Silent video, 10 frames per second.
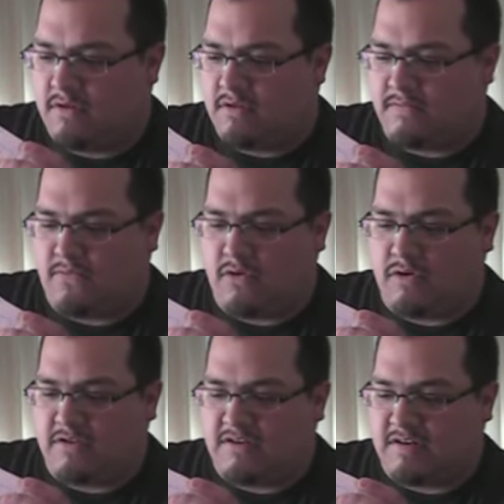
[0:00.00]
either
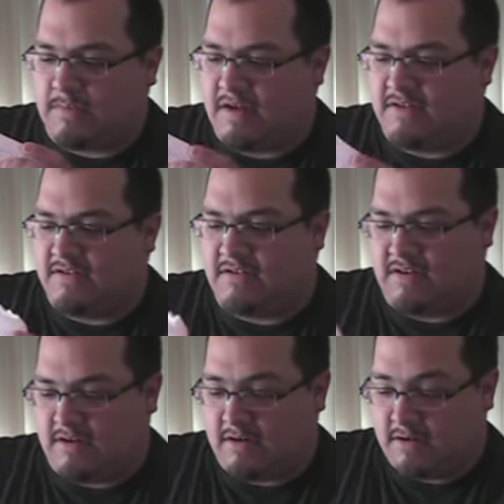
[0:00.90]
4 or 6 pages
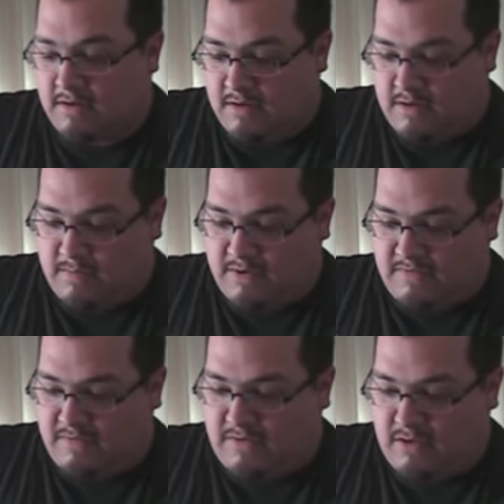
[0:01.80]
in here, but
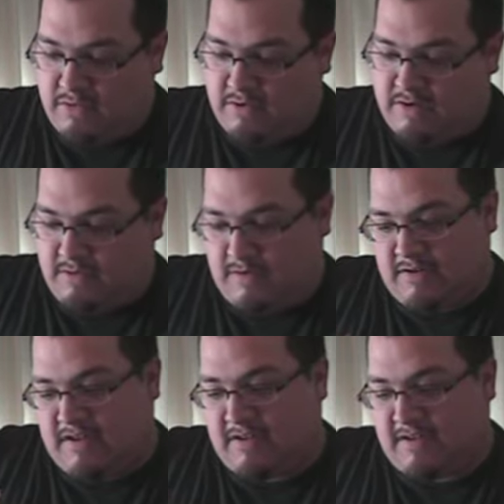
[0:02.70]
if you follow it
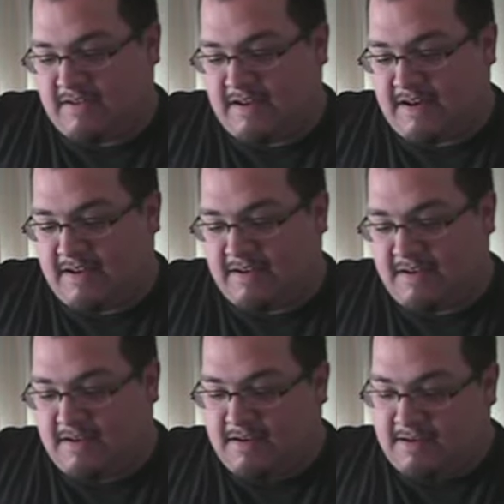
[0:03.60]
around to the other side,
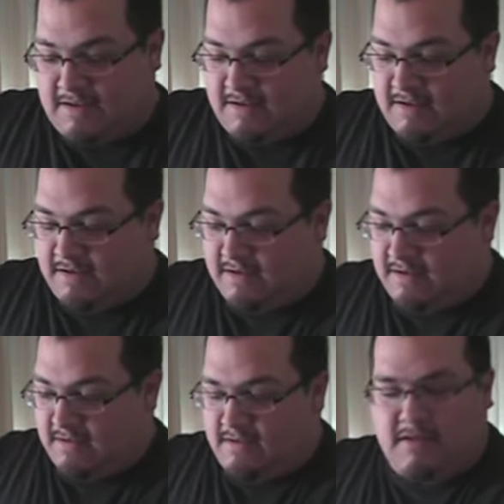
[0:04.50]

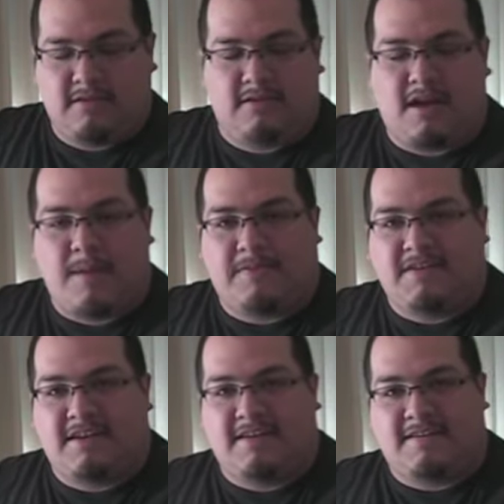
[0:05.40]
the other
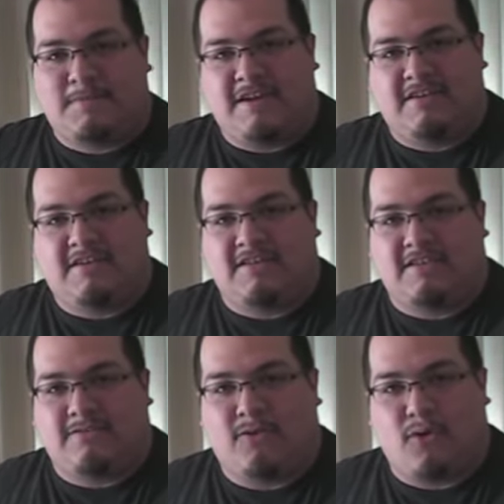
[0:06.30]
opposite end is page
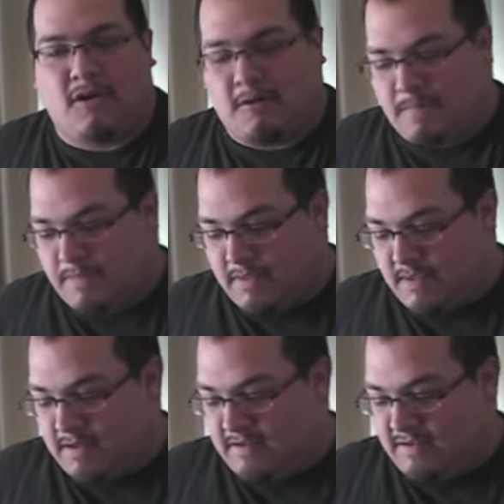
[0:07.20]
64.
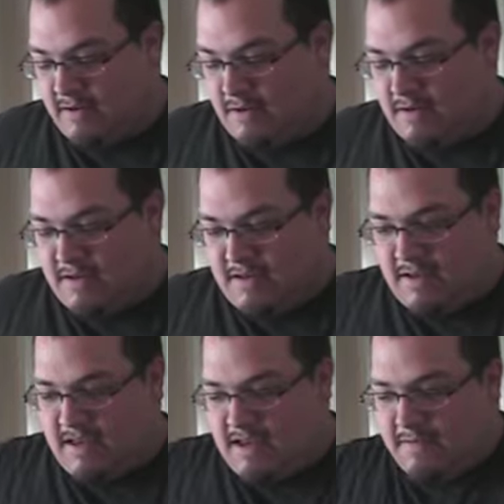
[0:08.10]
So
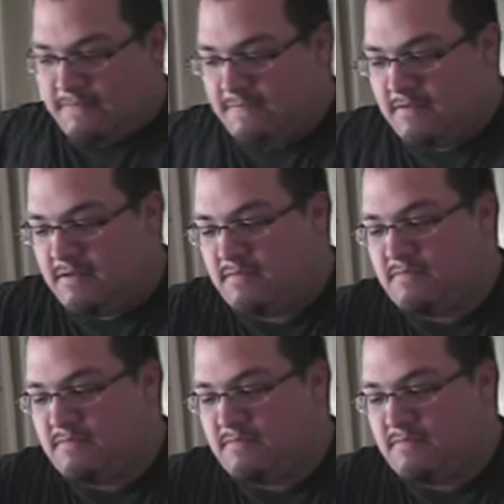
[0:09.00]
if